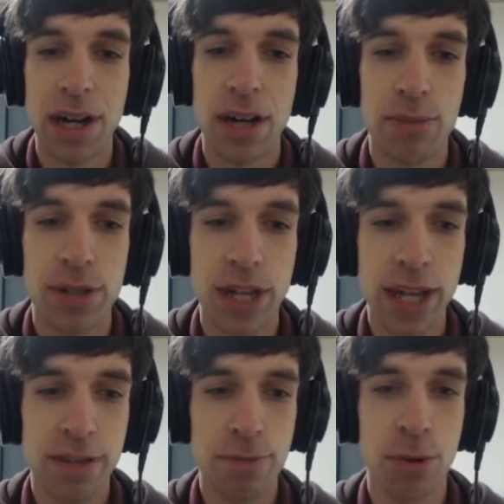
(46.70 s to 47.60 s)
which I
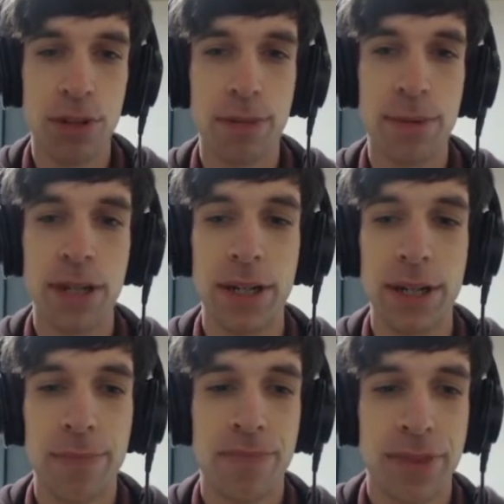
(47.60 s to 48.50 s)
have pulled up
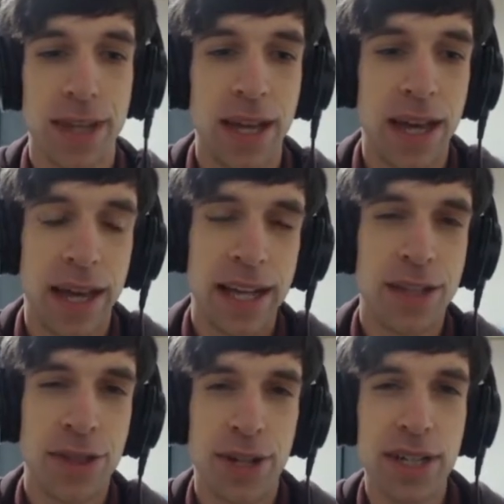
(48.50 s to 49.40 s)
here. It's
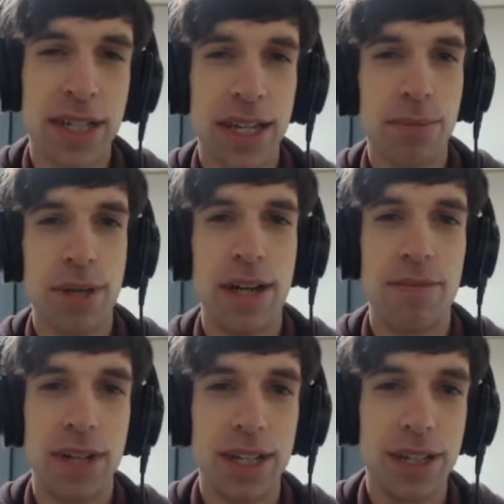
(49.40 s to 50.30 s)
a 38-minute
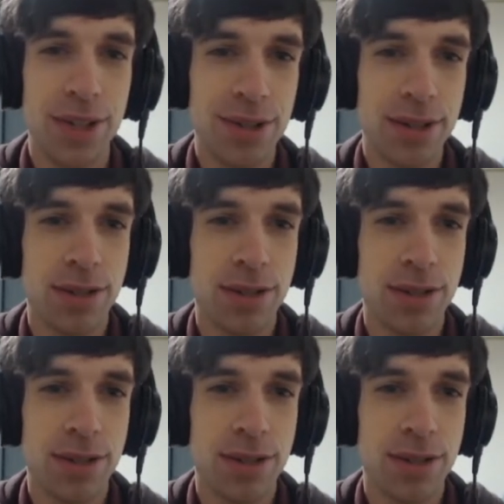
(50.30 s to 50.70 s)
video,